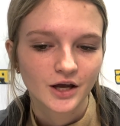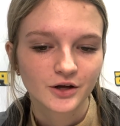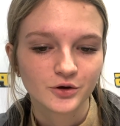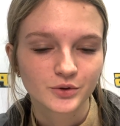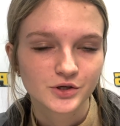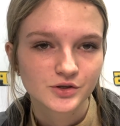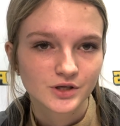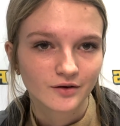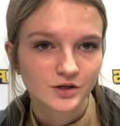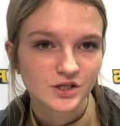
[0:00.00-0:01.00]
Kangaroos
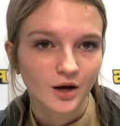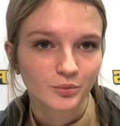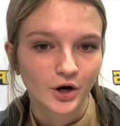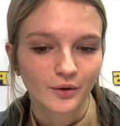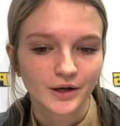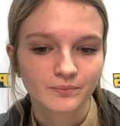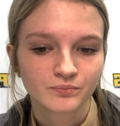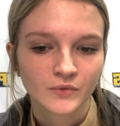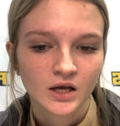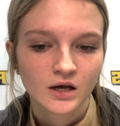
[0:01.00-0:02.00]
never stop growing.
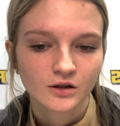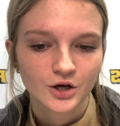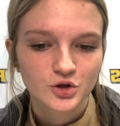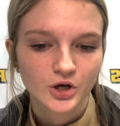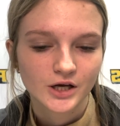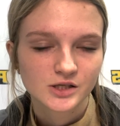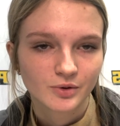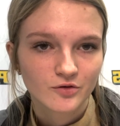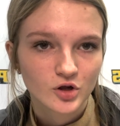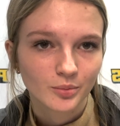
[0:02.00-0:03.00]
Lunch today is
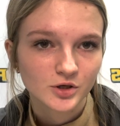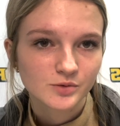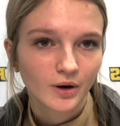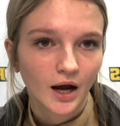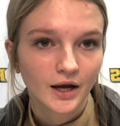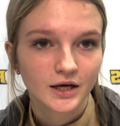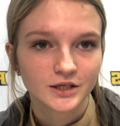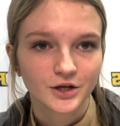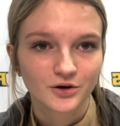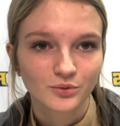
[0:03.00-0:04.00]
beef shepherd's pie, a
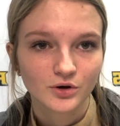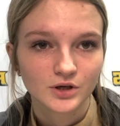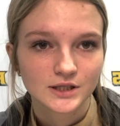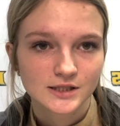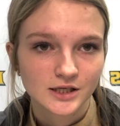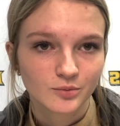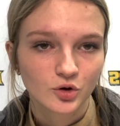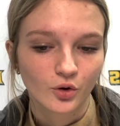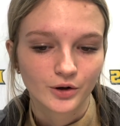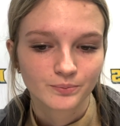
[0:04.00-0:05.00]
dinner roll, and steamed
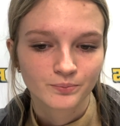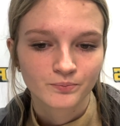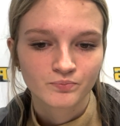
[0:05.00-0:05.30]
corn.